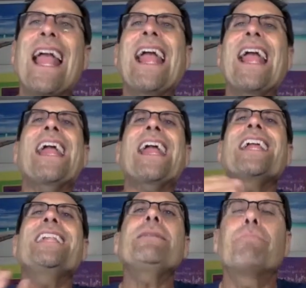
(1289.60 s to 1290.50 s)

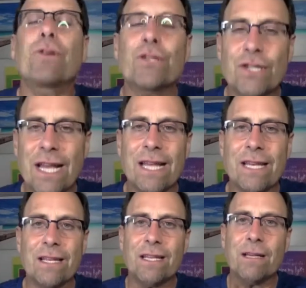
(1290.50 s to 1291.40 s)
80%
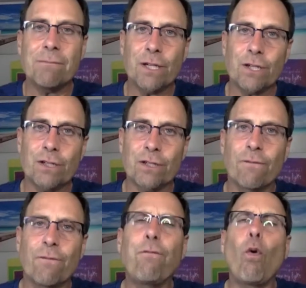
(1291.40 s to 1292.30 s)
commissions,
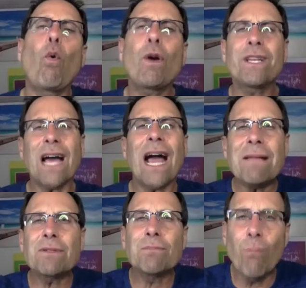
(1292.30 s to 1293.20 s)
4
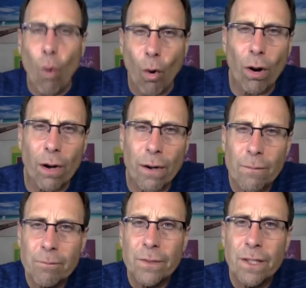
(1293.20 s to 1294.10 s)
times more,
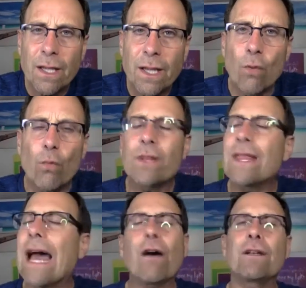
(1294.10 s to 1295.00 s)

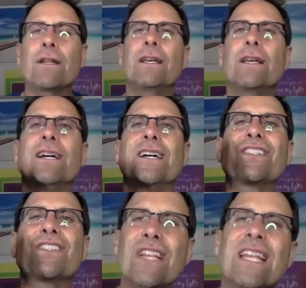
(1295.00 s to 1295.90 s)
without a
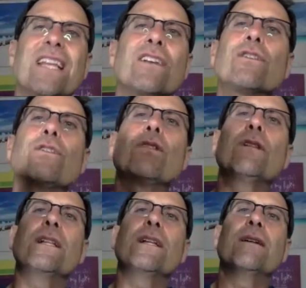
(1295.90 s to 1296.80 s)

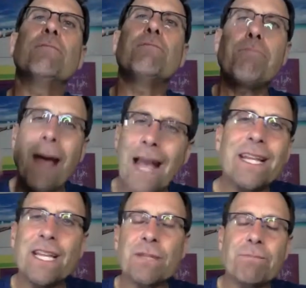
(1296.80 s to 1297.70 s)
single
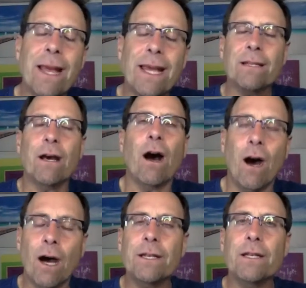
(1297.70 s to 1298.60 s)
penny spent
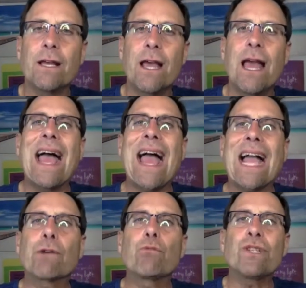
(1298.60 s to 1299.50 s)
on
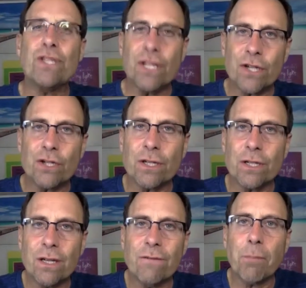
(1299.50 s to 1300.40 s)

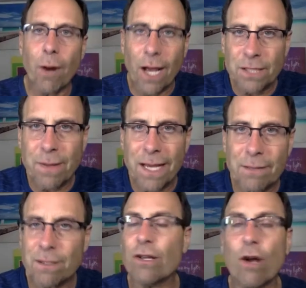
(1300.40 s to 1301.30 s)
acquisition of a prospect,
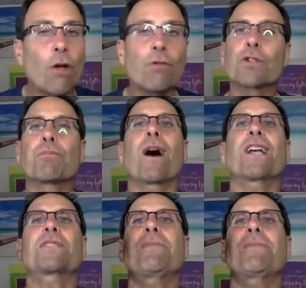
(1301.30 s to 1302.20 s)
because all those
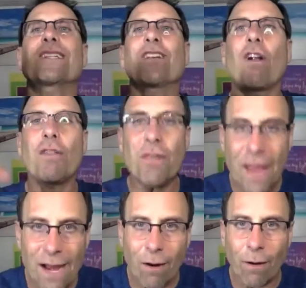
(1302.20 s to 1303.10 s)
prospects are
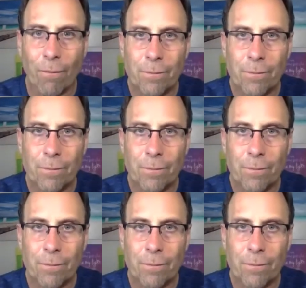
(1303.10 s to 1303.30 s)
there.